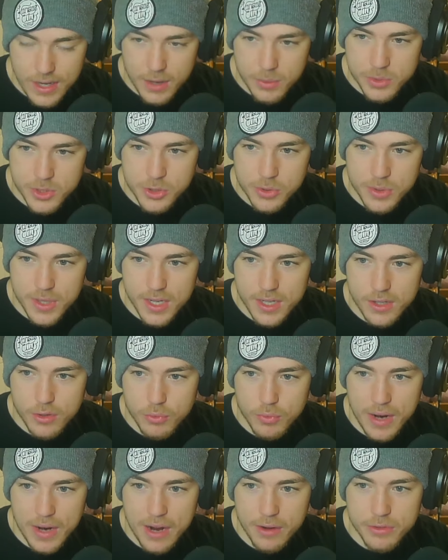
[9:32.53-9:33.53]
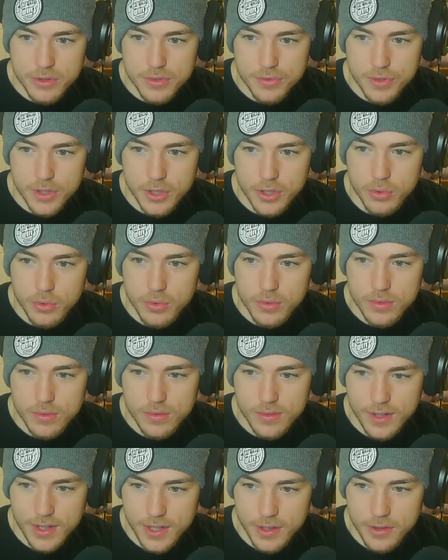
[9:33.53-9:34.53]
How would you get a ground view?
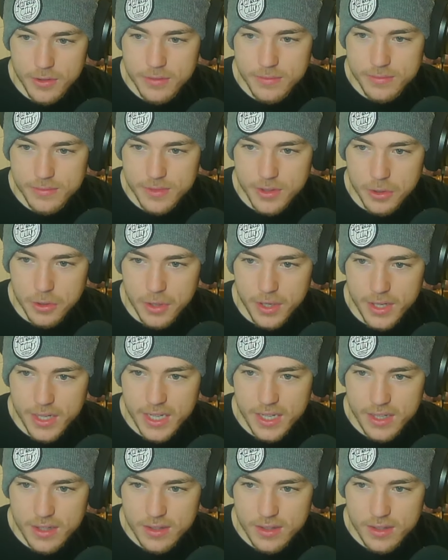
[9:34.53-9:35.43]
Oh, okay.